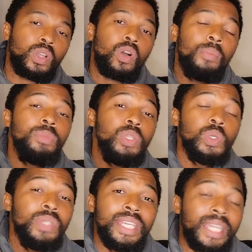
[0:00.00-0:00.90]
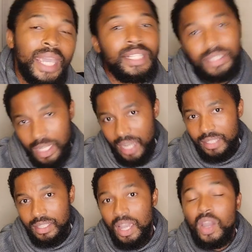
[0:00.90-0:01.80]
Communicate,
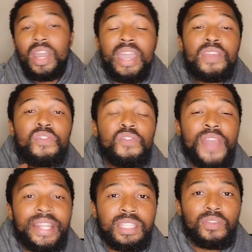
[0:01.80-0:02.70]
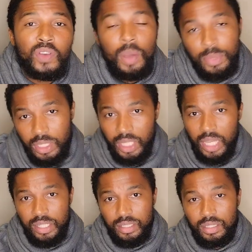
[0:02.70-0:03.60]
guys. Effective
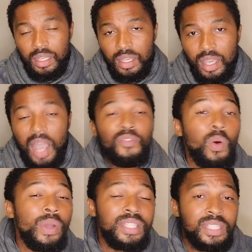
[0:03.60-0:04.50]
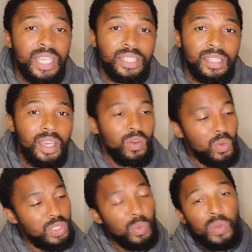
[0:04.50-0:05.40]
communication. I've always said,
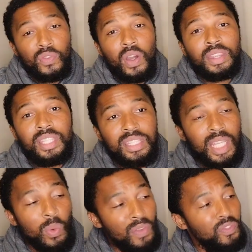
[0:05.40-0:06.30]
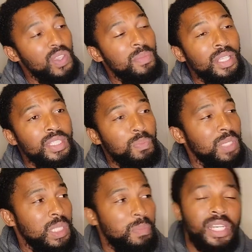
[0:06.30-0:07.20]
Guti, we've got this thing where females
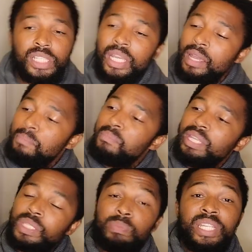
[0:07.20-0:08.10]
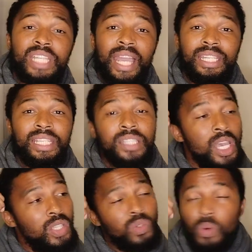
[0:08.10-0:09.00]
speak Spanish, men speak Chinese,
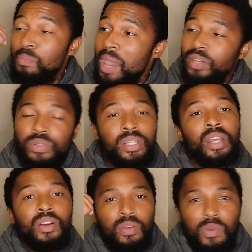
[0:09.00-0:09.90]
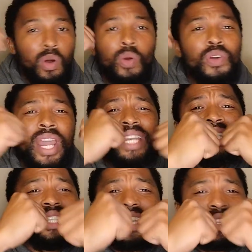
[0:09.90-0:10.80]
or Mandarin.
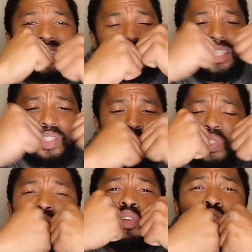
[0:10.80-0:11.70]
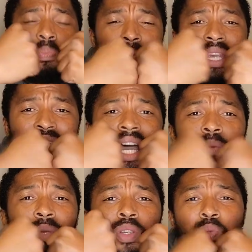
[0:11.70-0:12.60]
Already, there's this huge
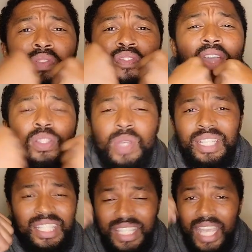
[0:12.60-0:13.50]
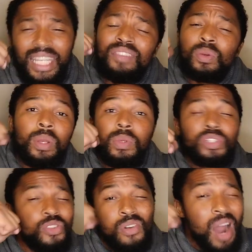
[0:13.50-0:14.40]
breakdown because we fail to understand even when we
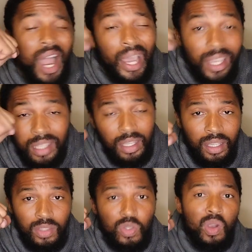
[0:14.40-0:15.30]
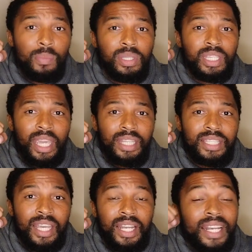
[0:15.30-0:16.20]
try to
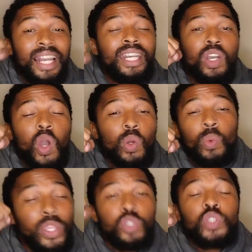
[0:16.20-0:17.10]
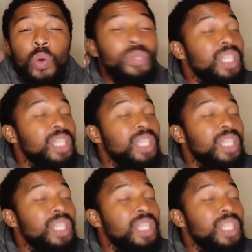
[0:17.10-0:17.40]
communicate, let alone when you don't